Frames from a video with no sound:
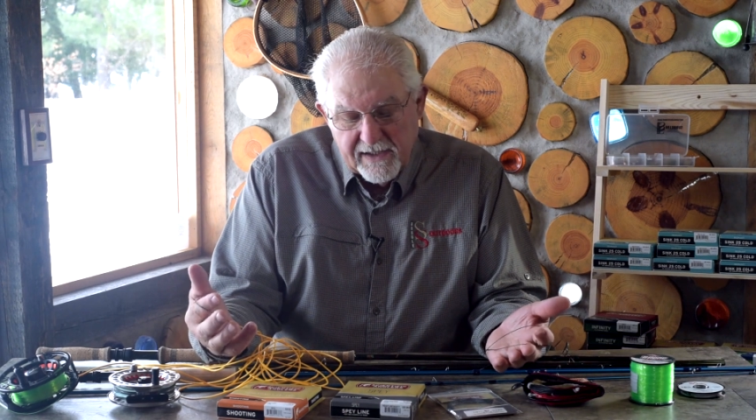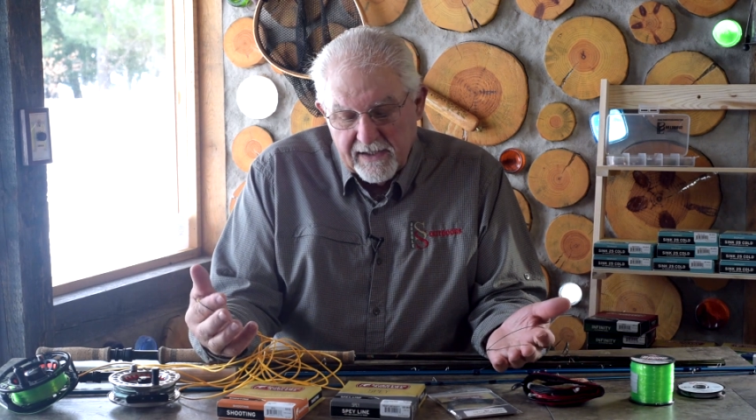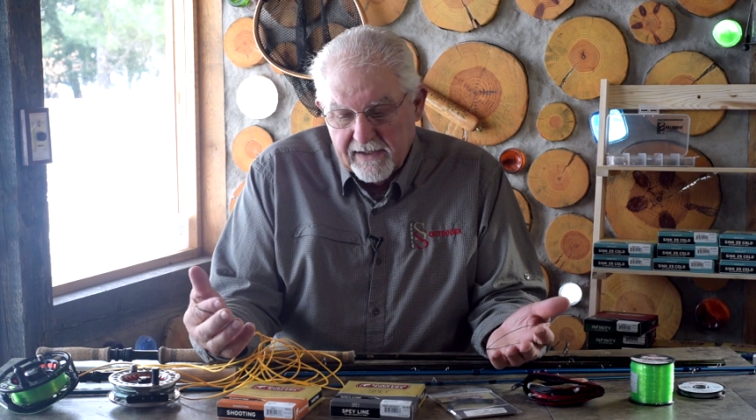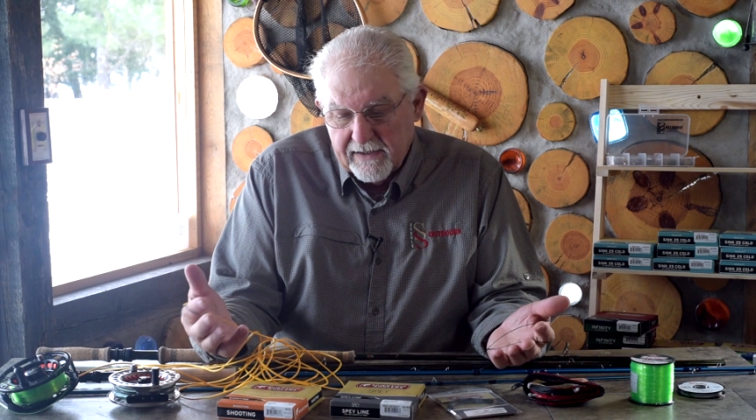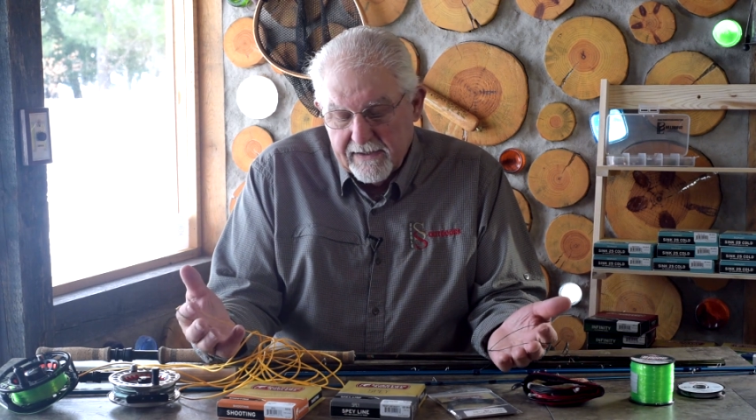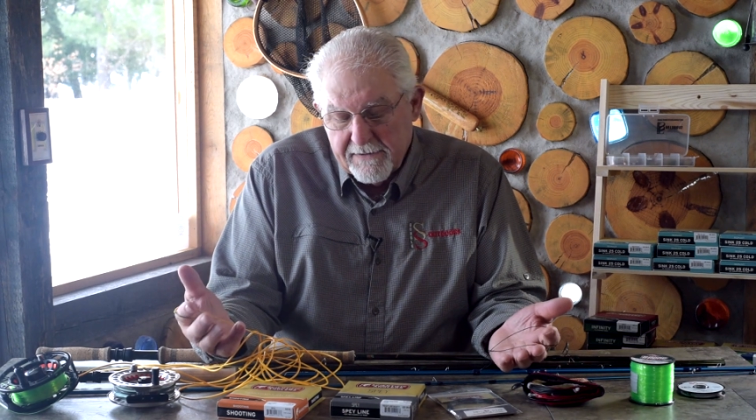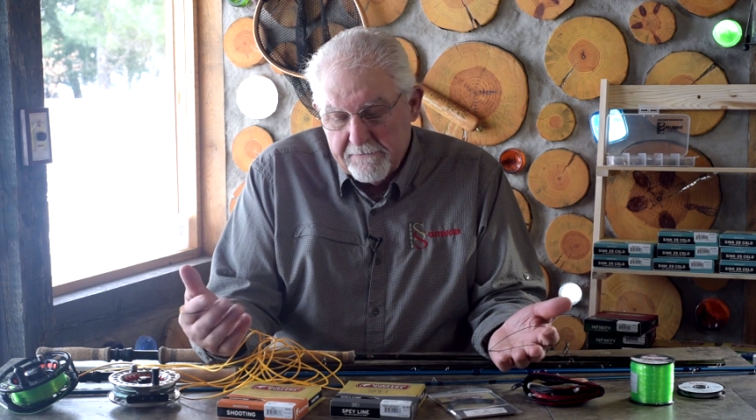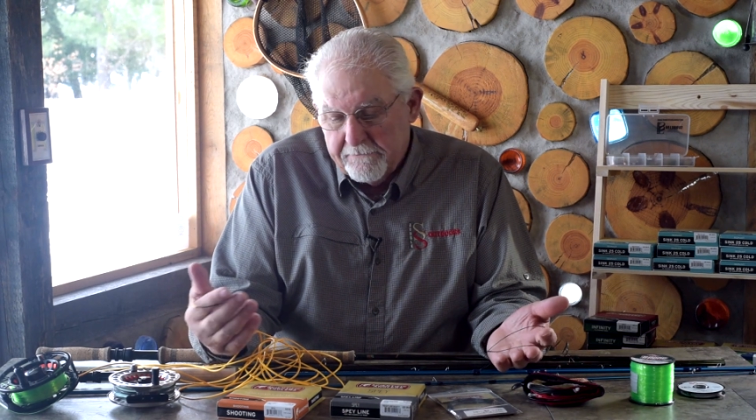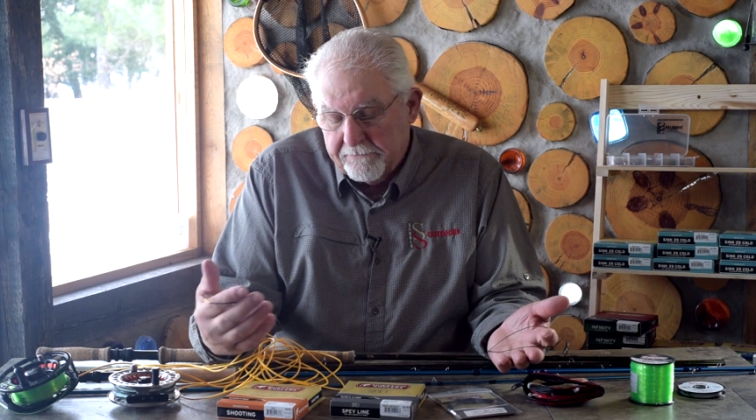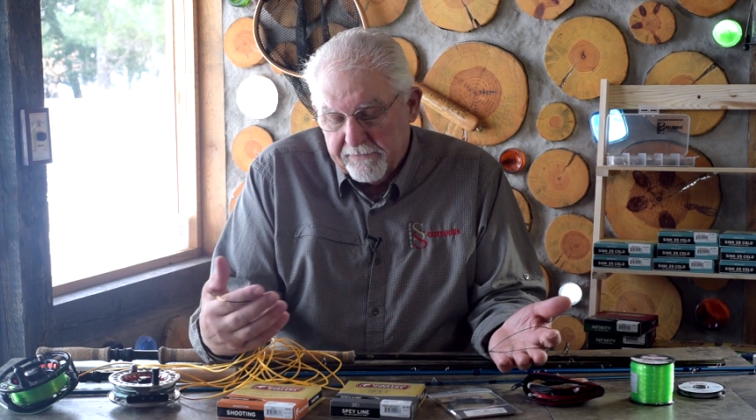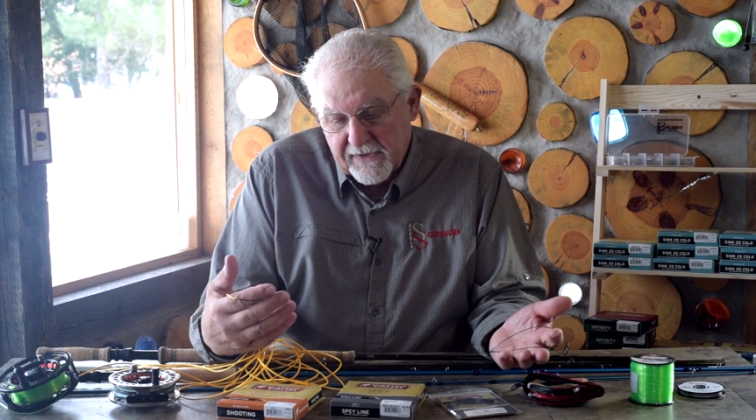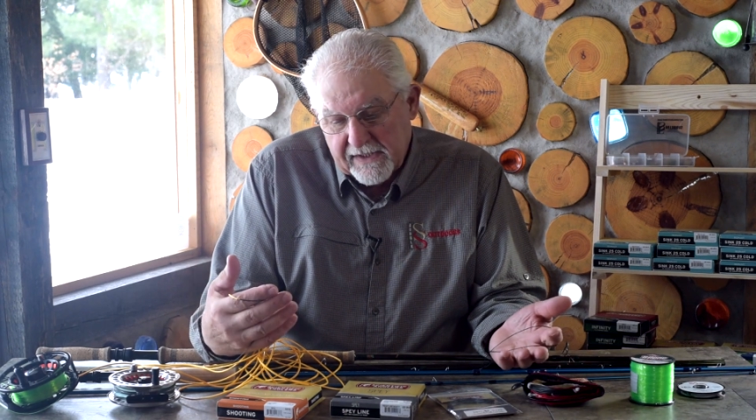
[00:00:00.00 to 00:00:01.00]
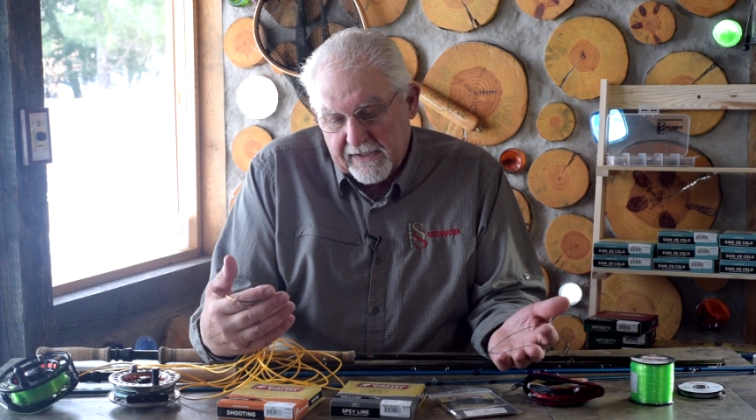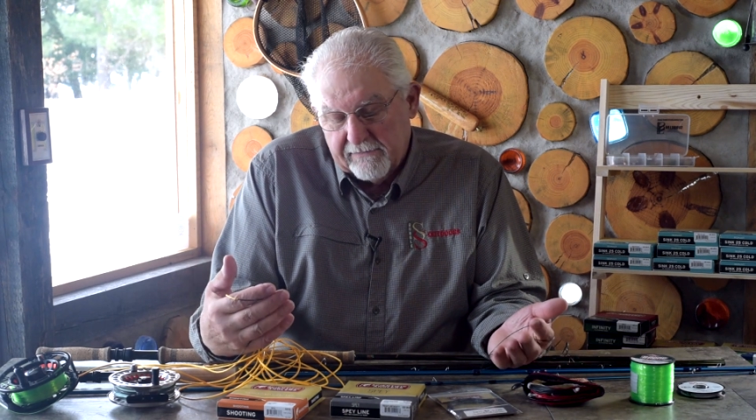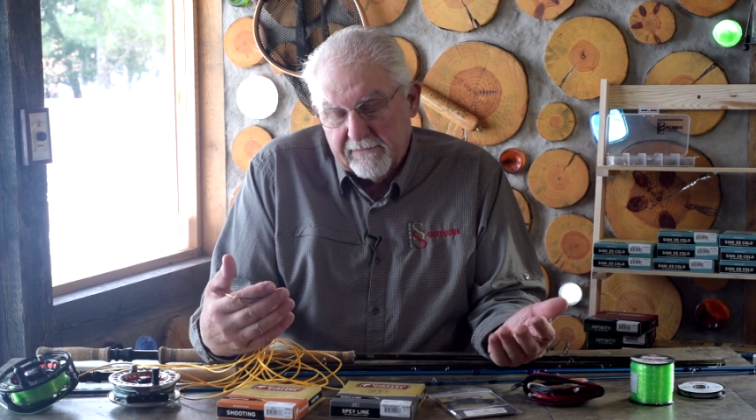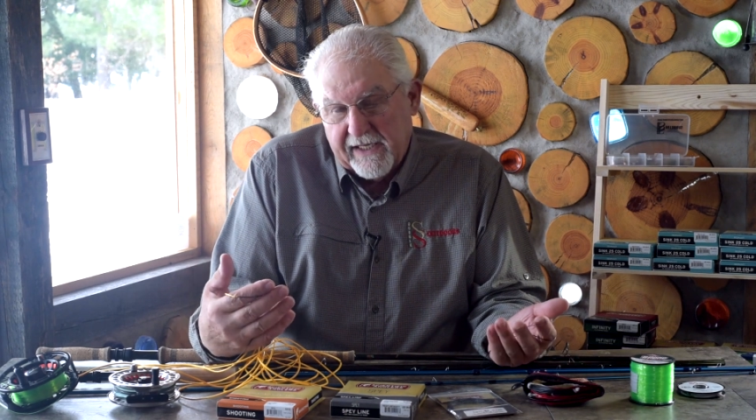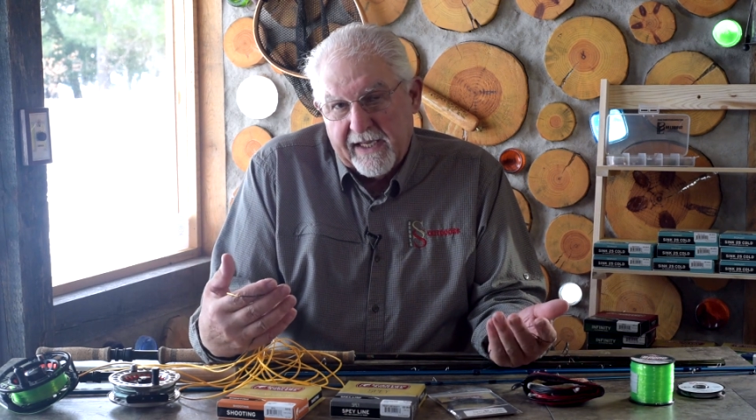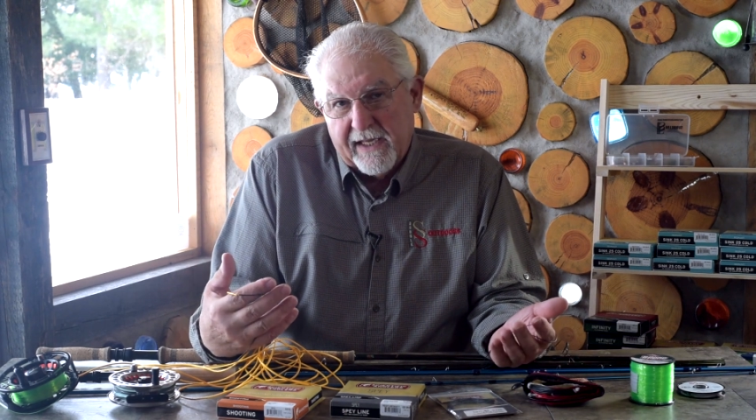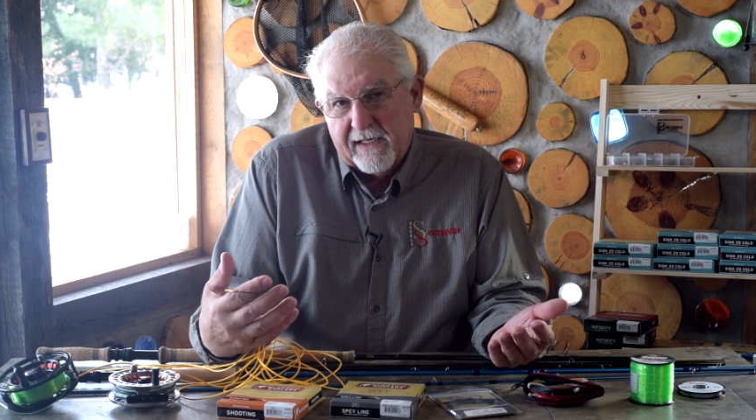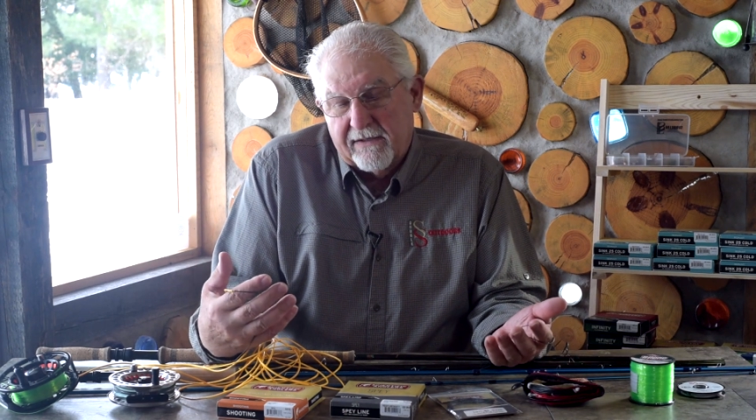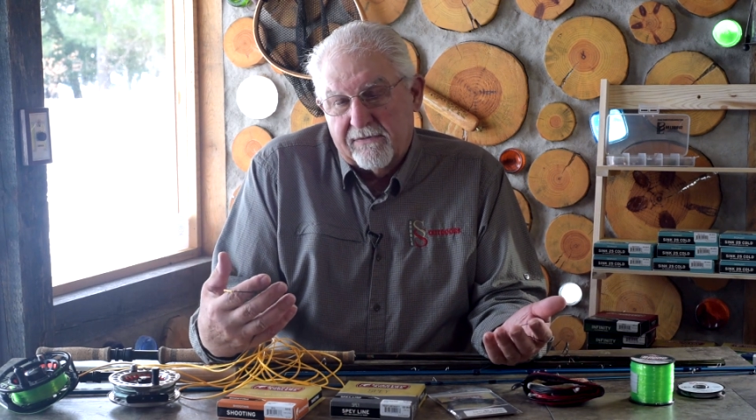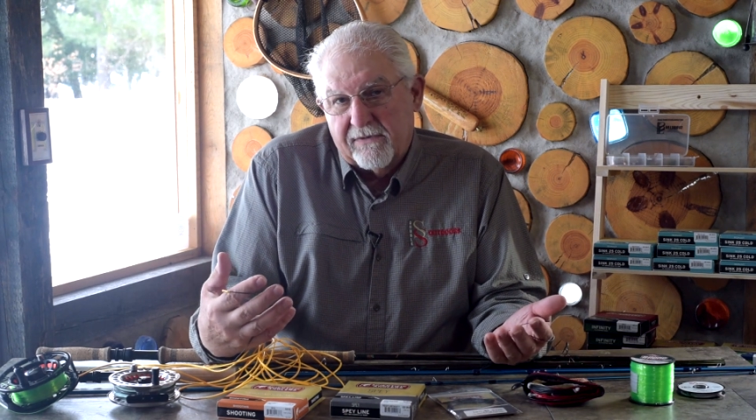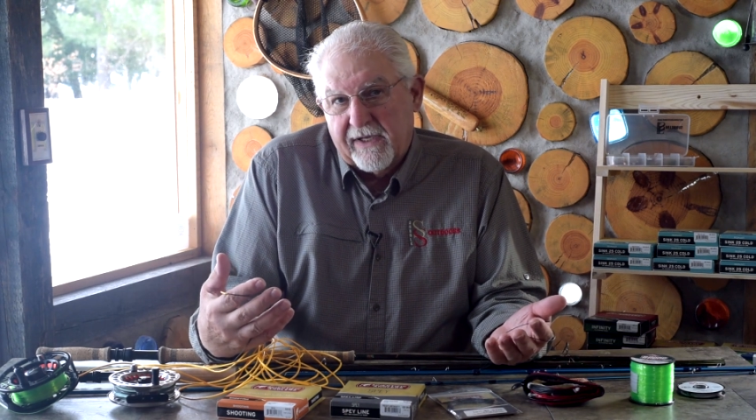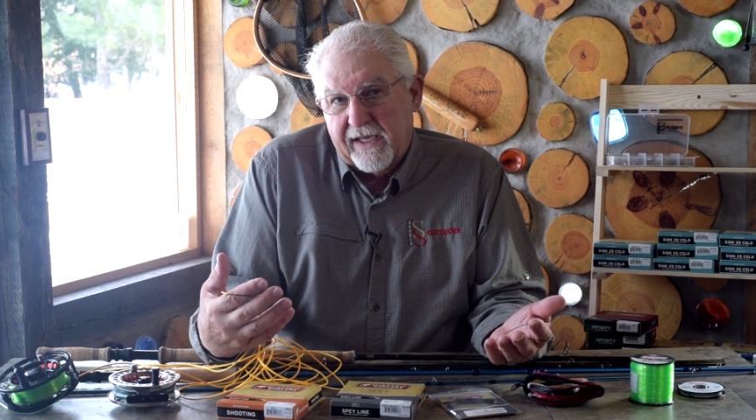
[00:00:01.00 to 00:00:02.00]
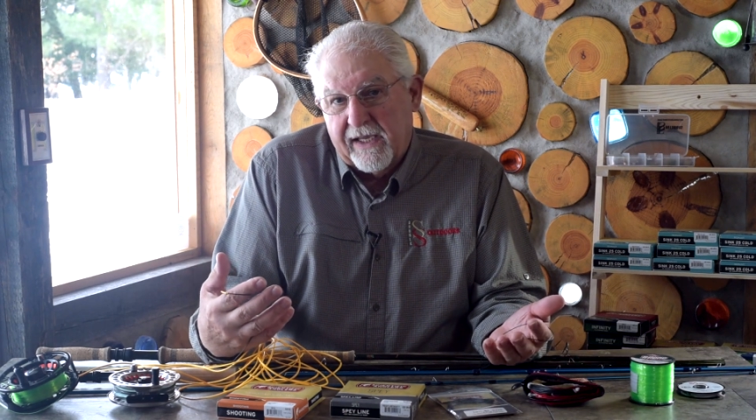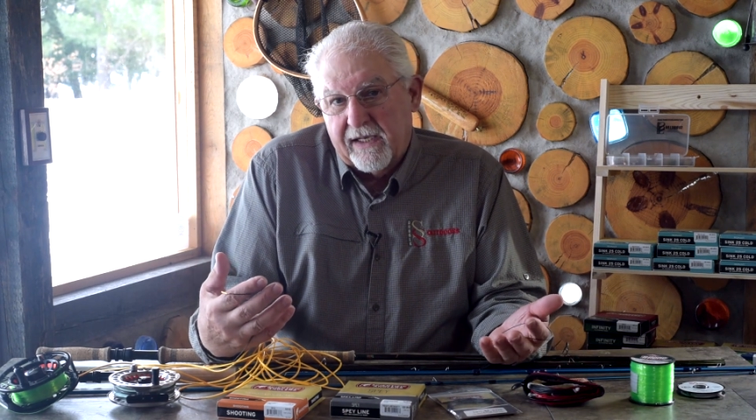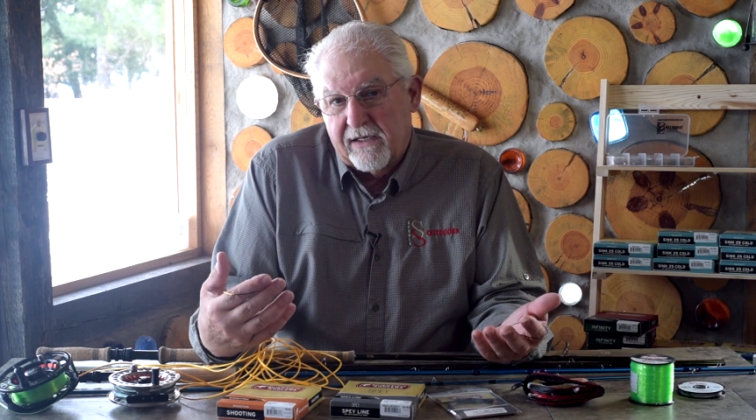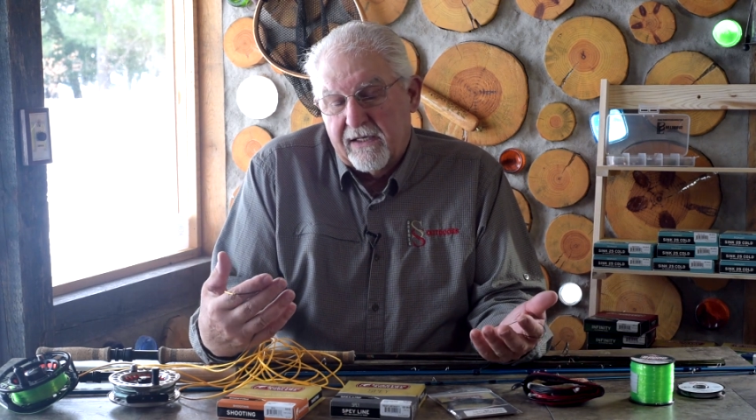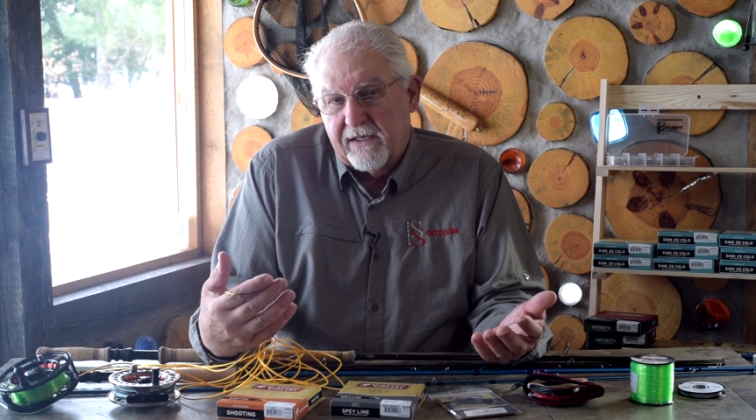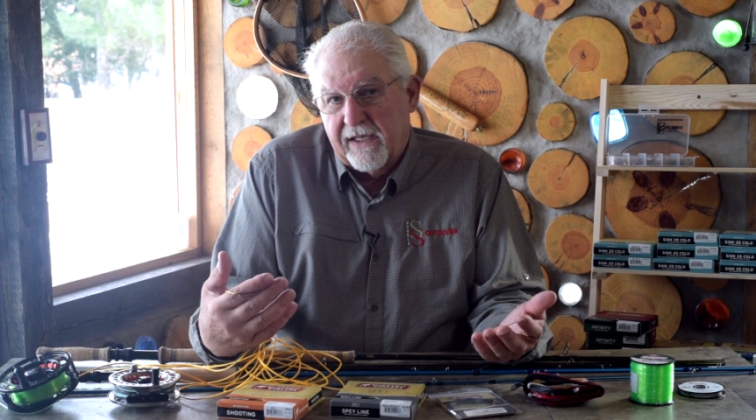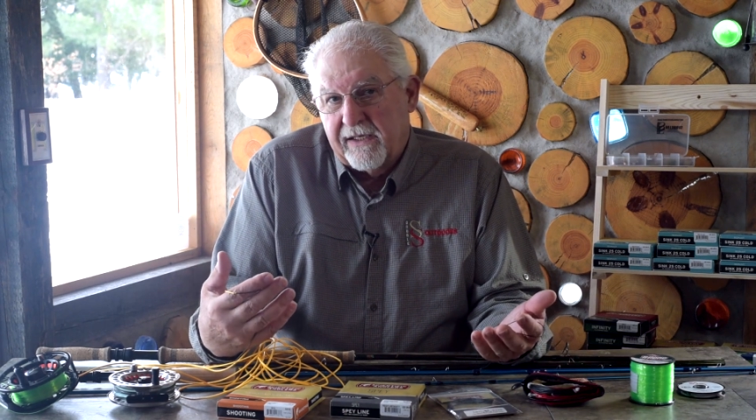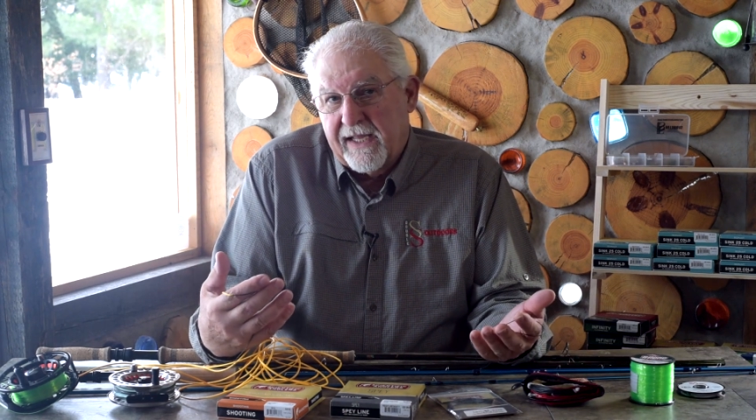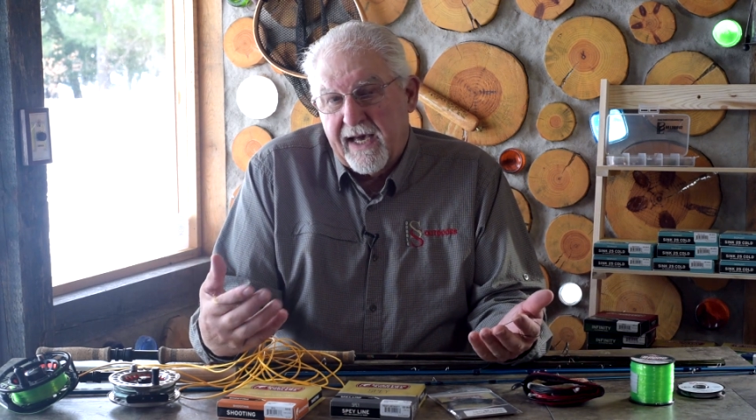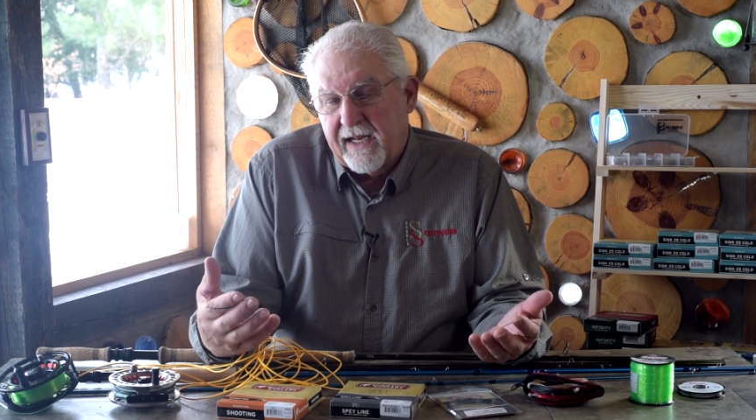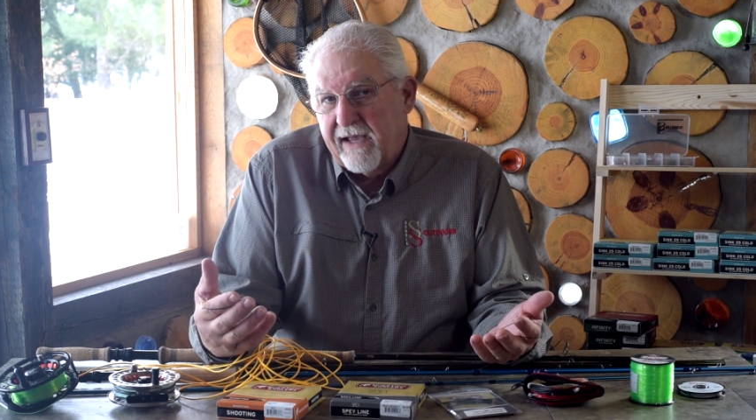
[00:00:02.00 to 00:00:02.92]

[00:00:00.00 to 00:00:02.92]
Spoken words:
and not